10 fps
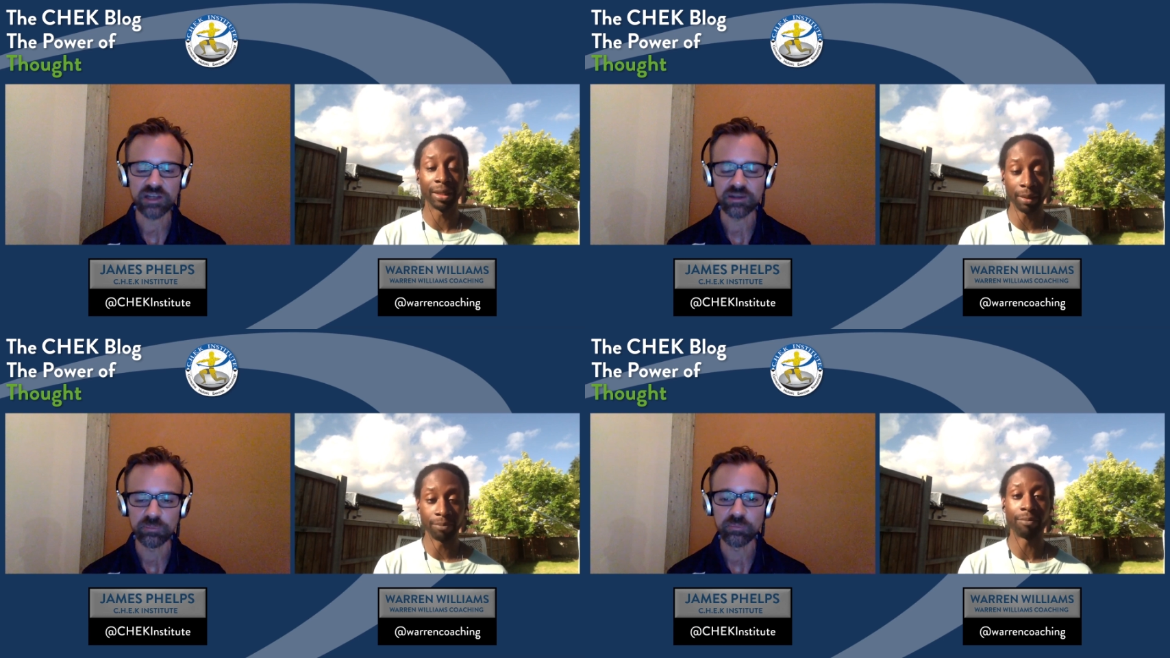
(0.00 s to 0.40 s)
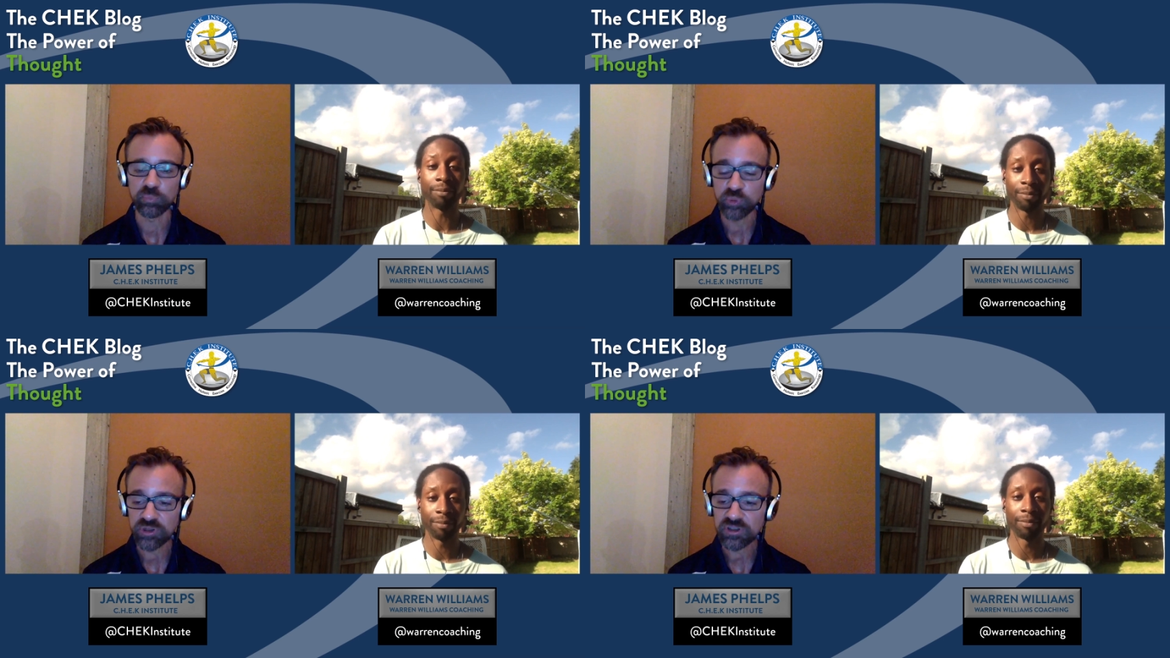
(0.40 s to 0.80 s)
Speaker 1: um, yeah.
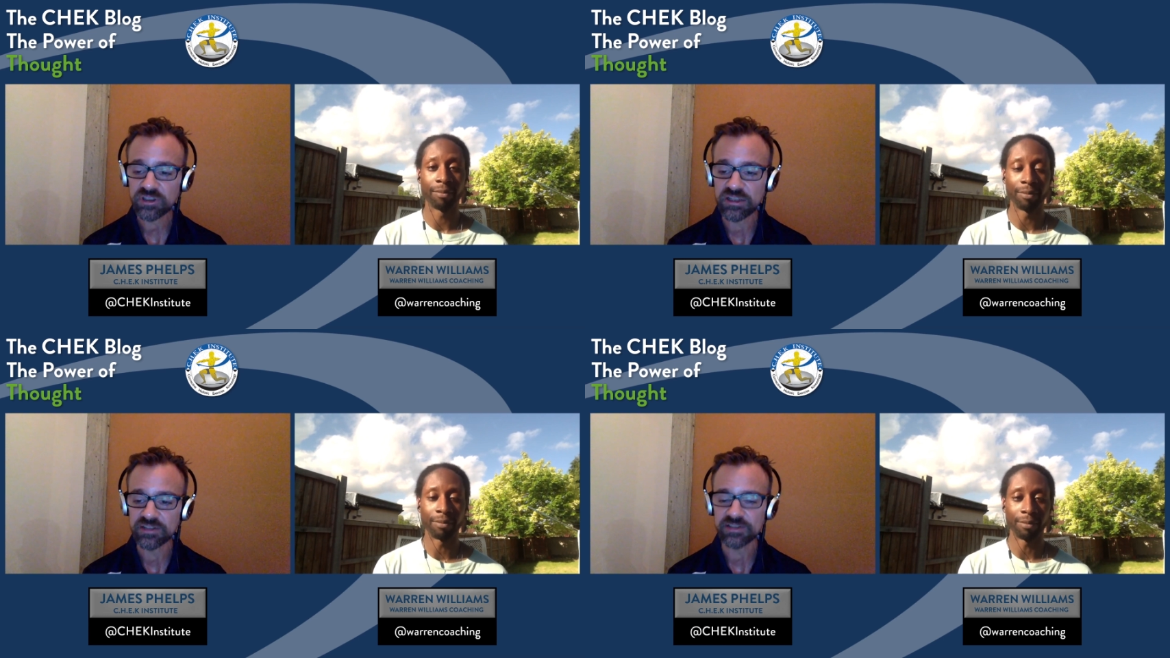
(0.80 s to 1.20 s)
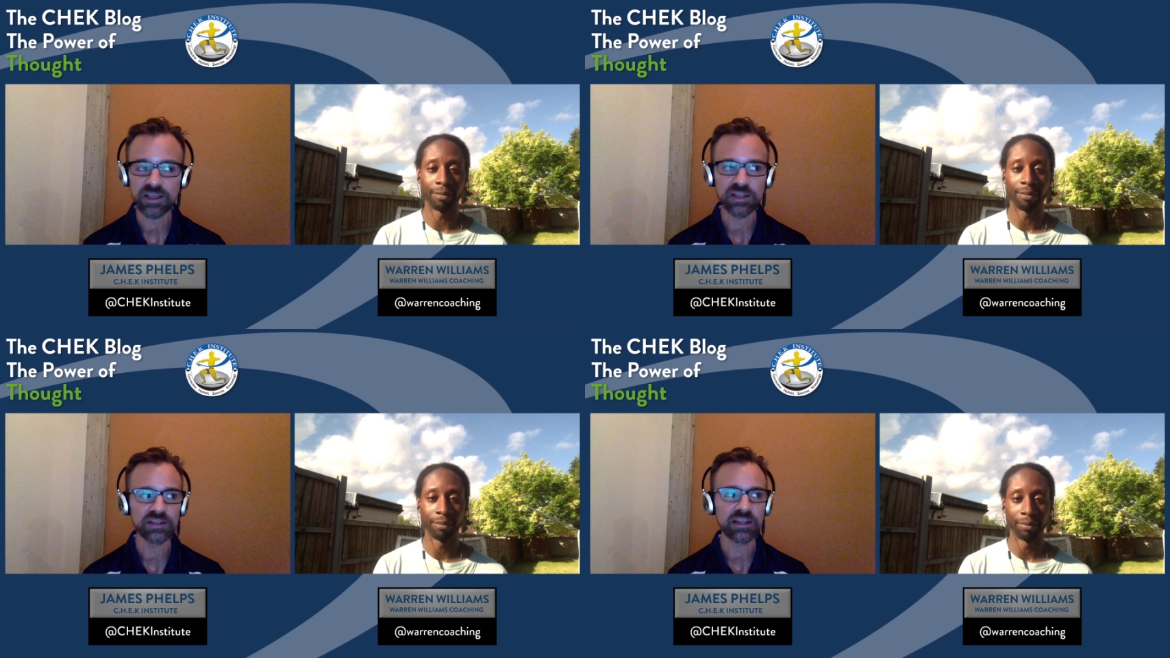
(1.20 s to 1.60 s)
brilliant,
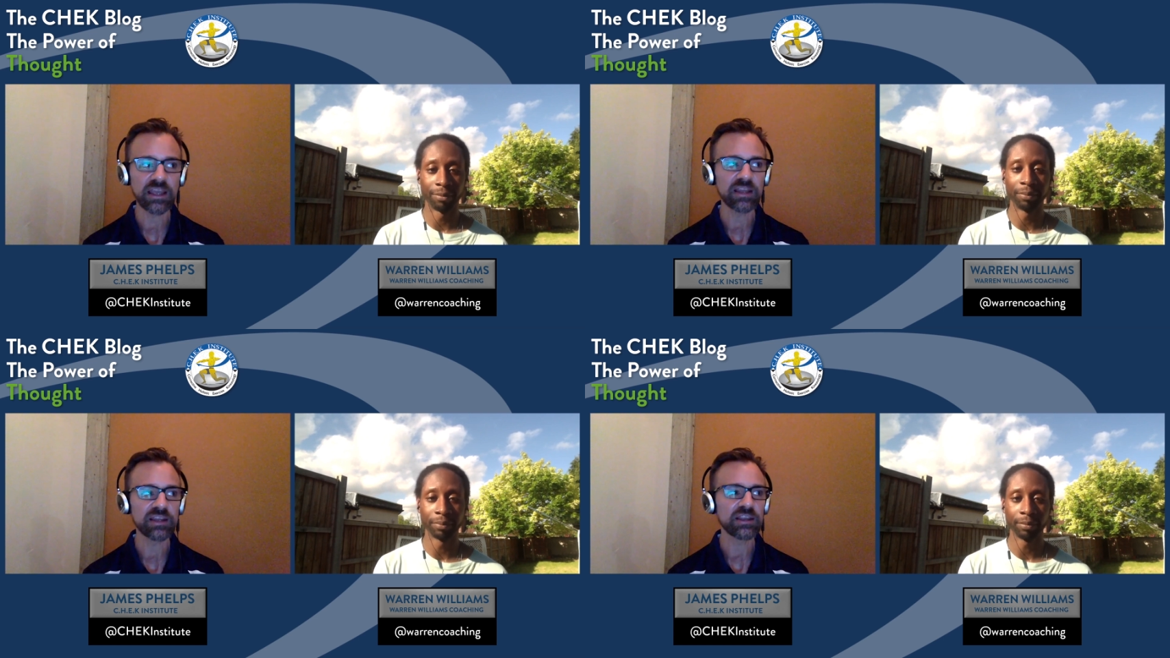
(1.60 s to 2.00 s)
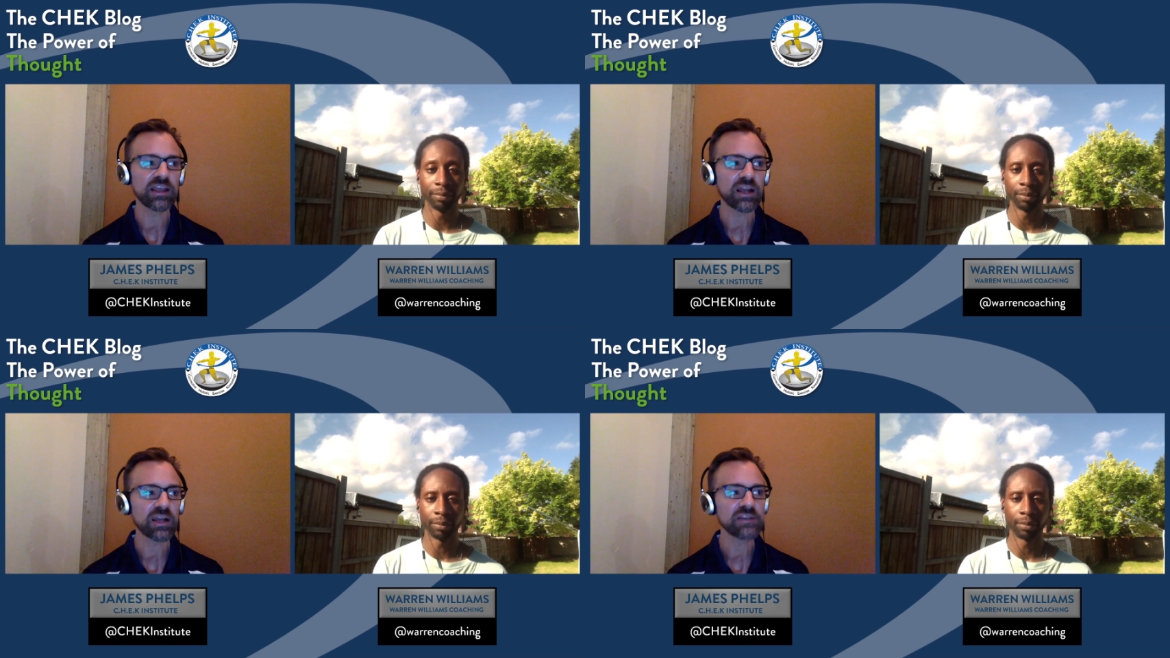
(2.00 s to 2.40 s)
and and
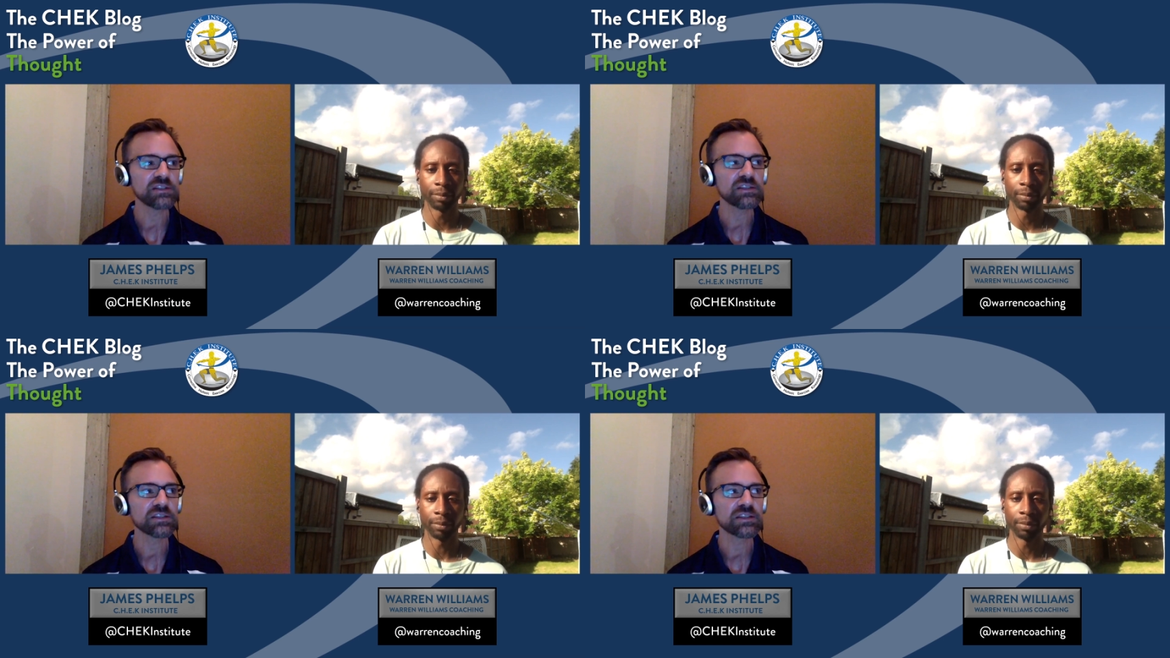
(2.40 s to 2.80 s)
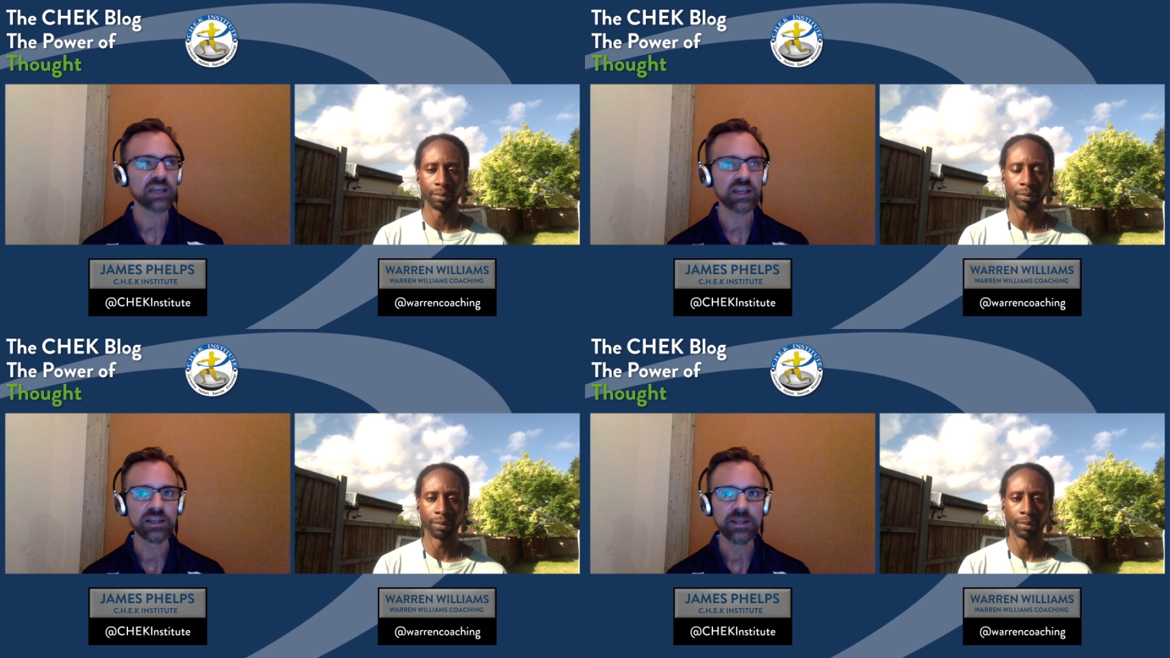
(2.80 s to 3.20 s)
that idea
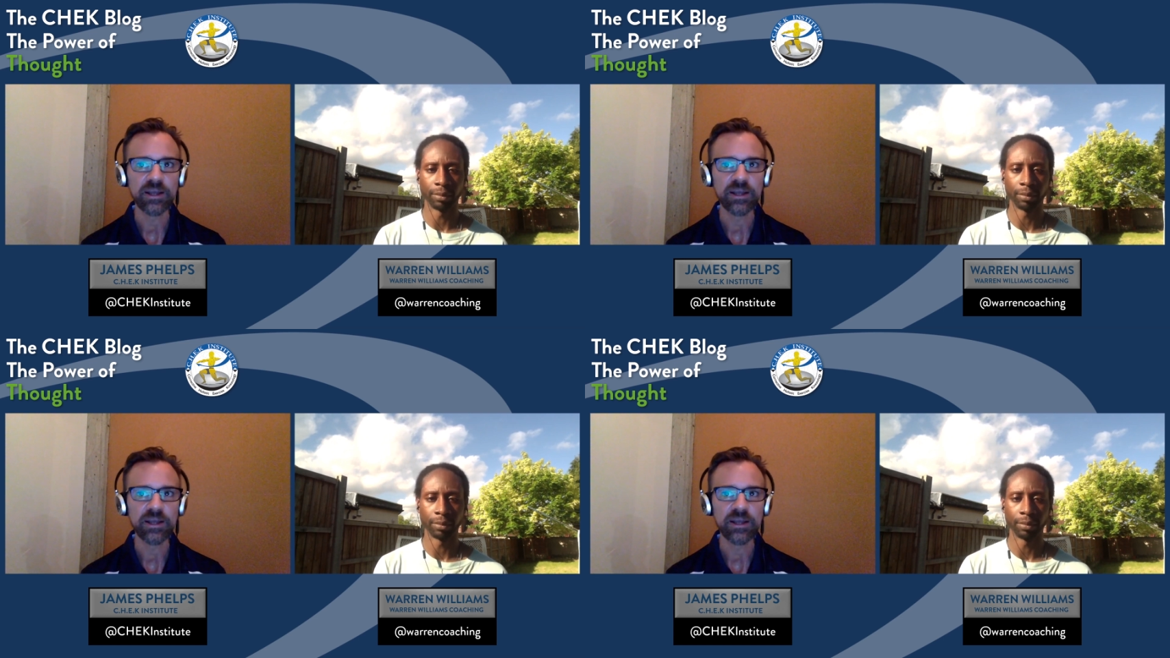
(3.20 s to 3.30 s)
that.